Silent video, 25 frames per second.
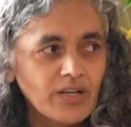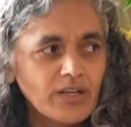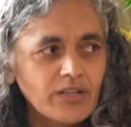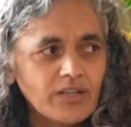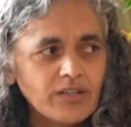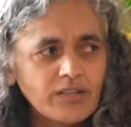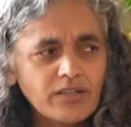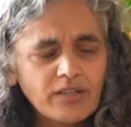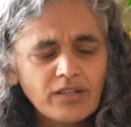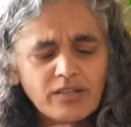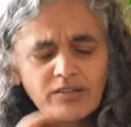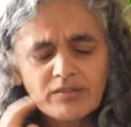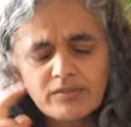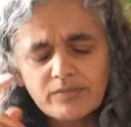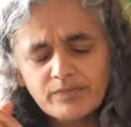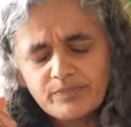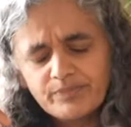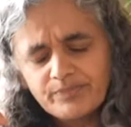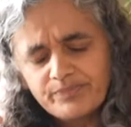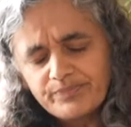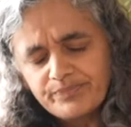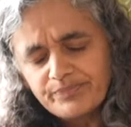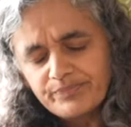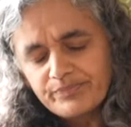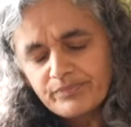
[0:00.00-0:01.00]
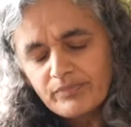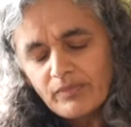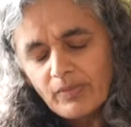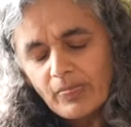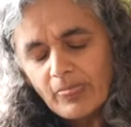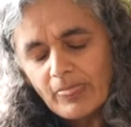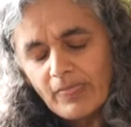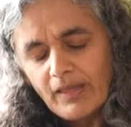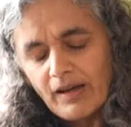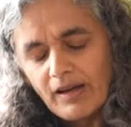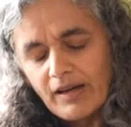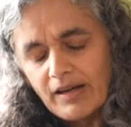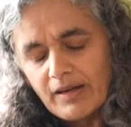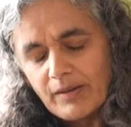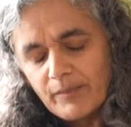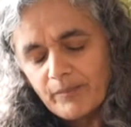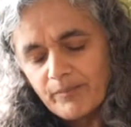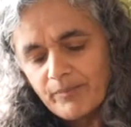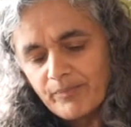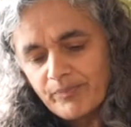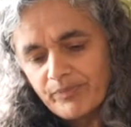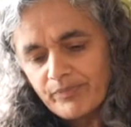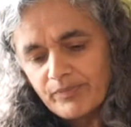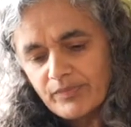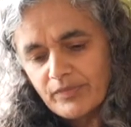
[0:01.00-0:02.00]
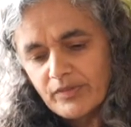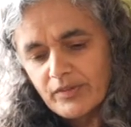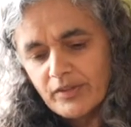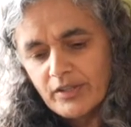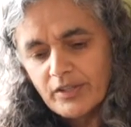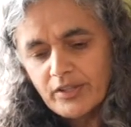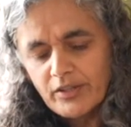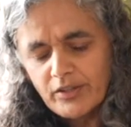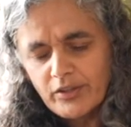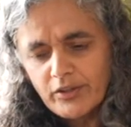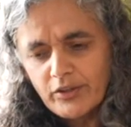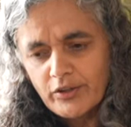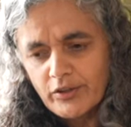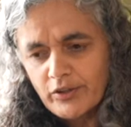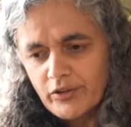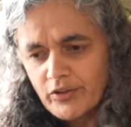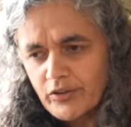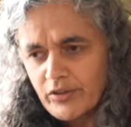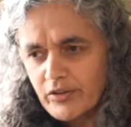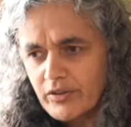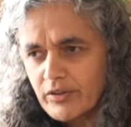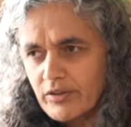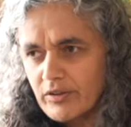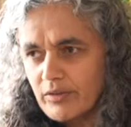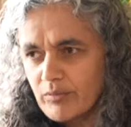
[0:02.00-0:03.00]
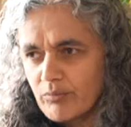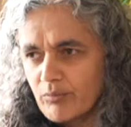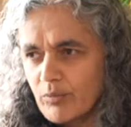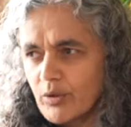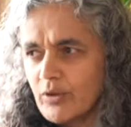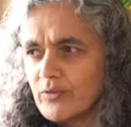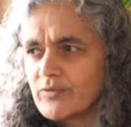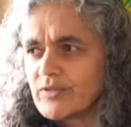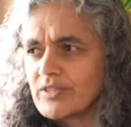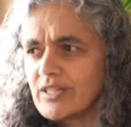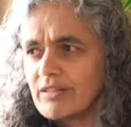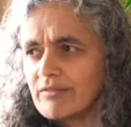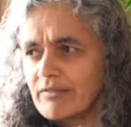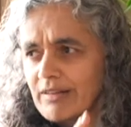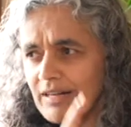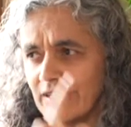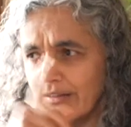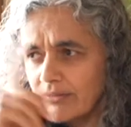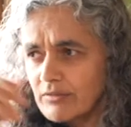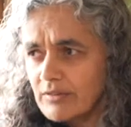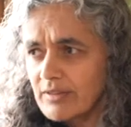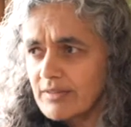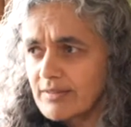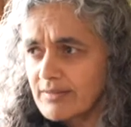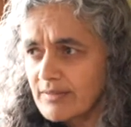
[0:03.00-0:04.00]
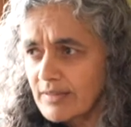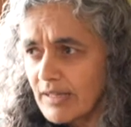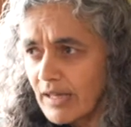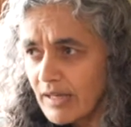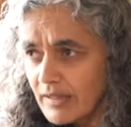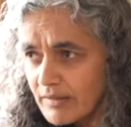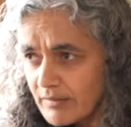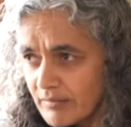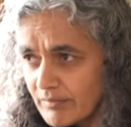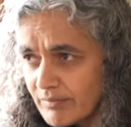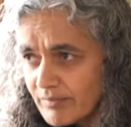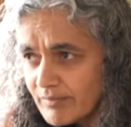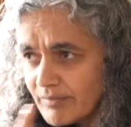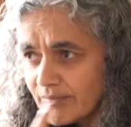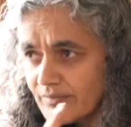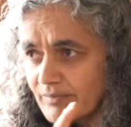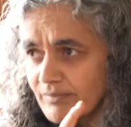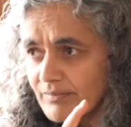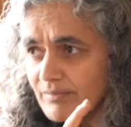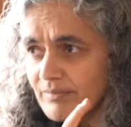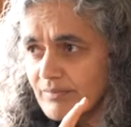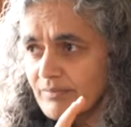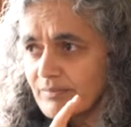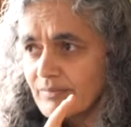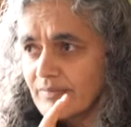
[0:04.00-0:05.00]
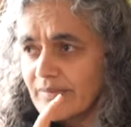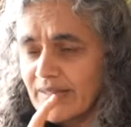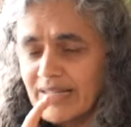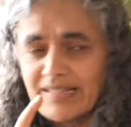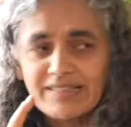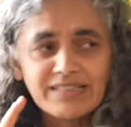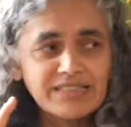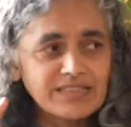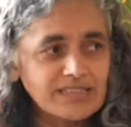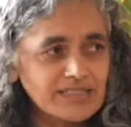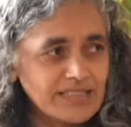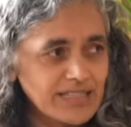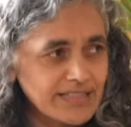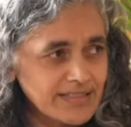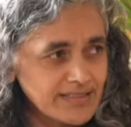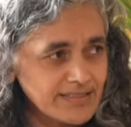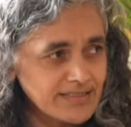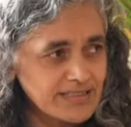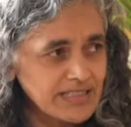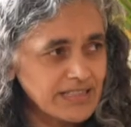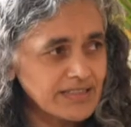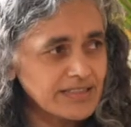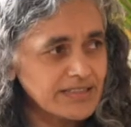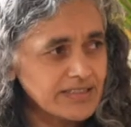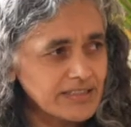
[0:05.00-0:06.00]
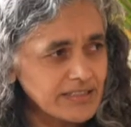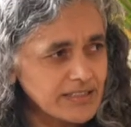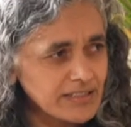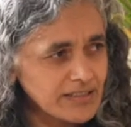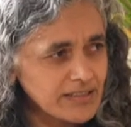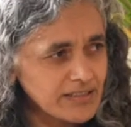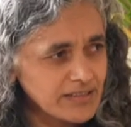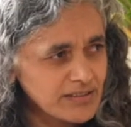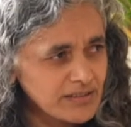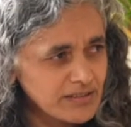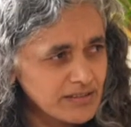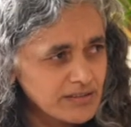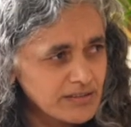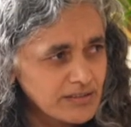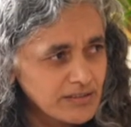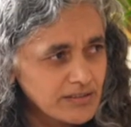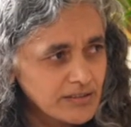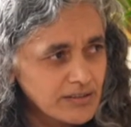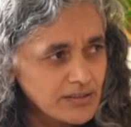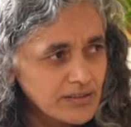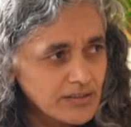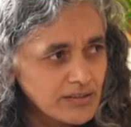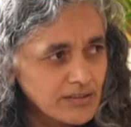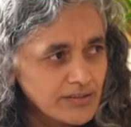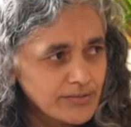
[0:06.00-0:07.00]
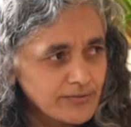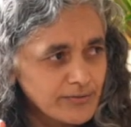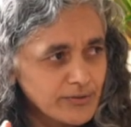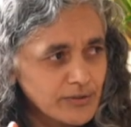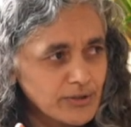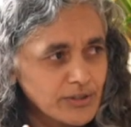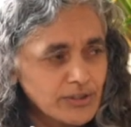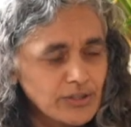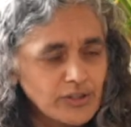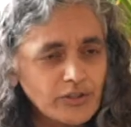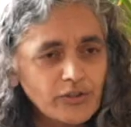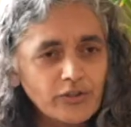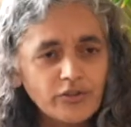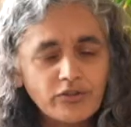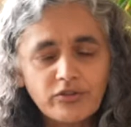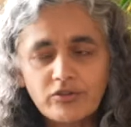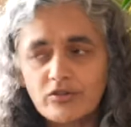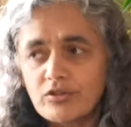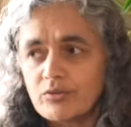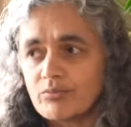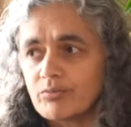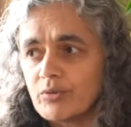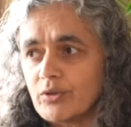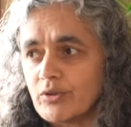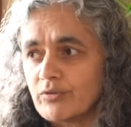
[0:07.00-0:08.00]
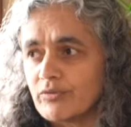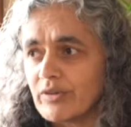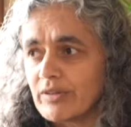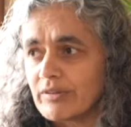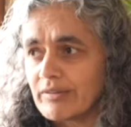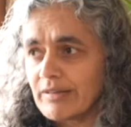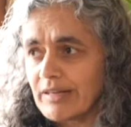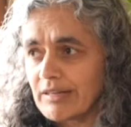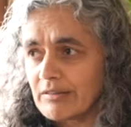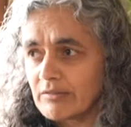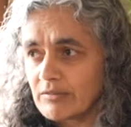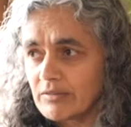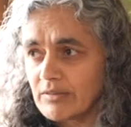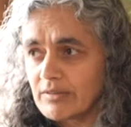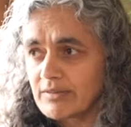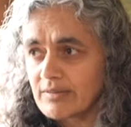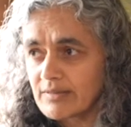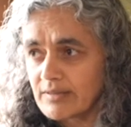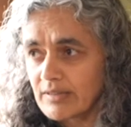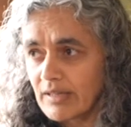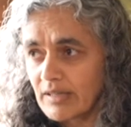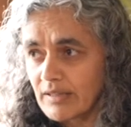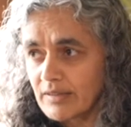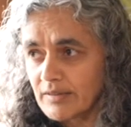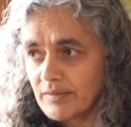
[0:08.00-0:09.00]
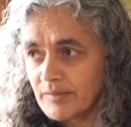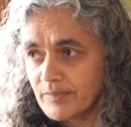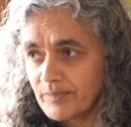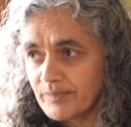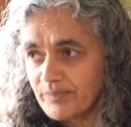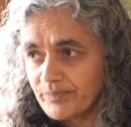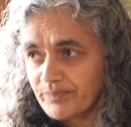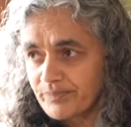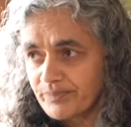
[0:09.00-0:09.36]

You know, the earth moves around the sun, and it takes a year for the earth to move around the sun.